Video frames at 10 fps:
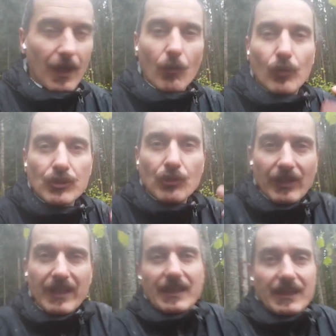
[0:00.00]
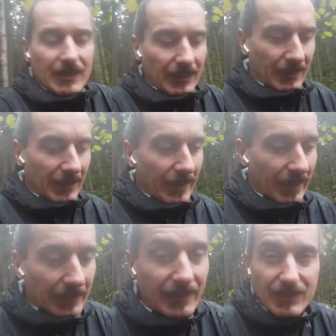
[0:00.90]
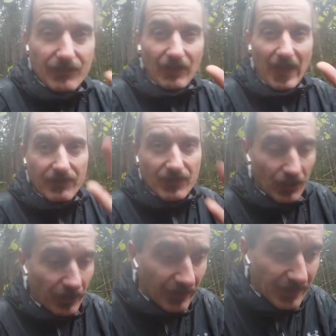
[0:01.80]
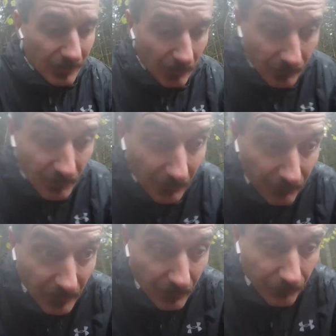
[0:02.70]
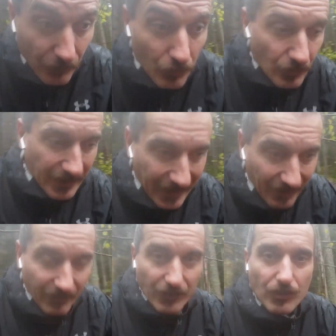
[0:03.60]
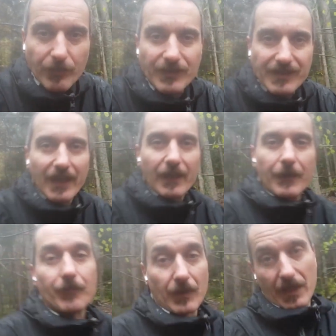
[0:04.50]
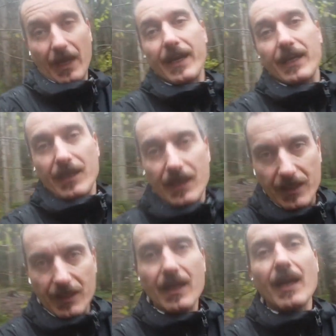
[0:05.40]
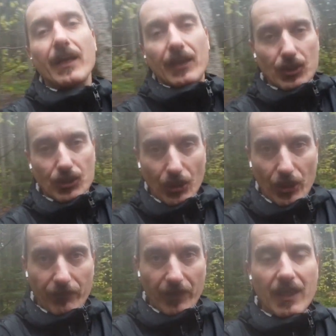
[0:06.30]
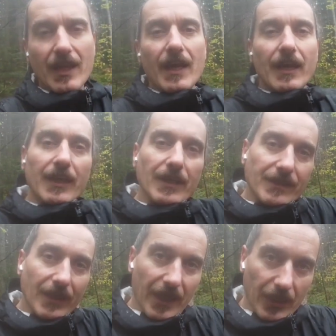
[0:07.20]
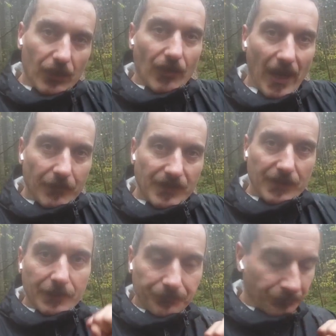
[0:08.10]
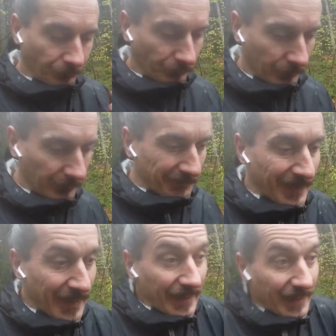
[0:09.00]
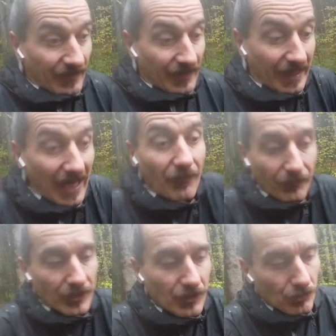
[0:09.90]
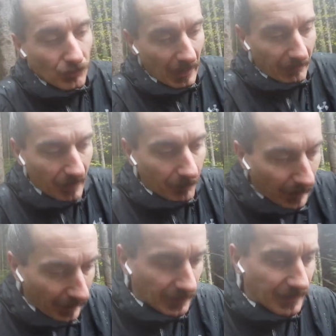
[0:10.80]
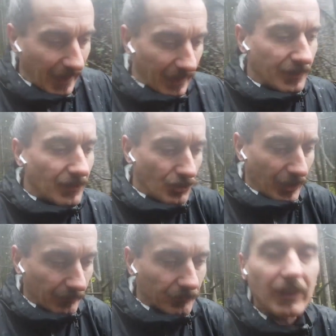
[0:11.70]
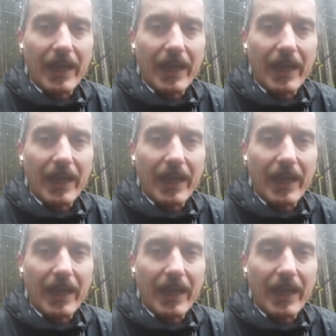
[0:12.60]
want to eat at least five servings of different fruit and vegetables daily, i.e., each serving is 80 grams in the effort to have a better diet in general,